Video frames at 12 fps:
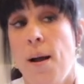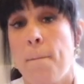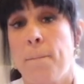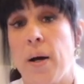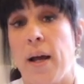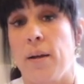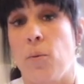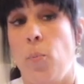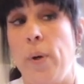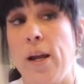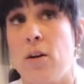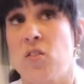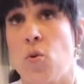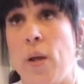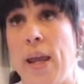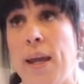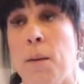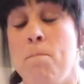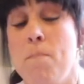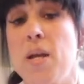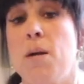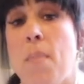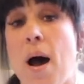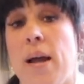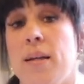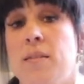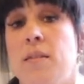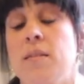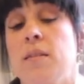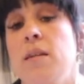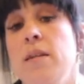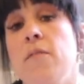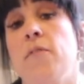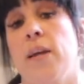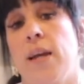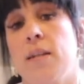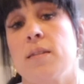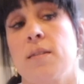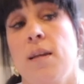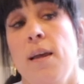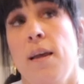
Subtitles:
but we also can't minimize the significance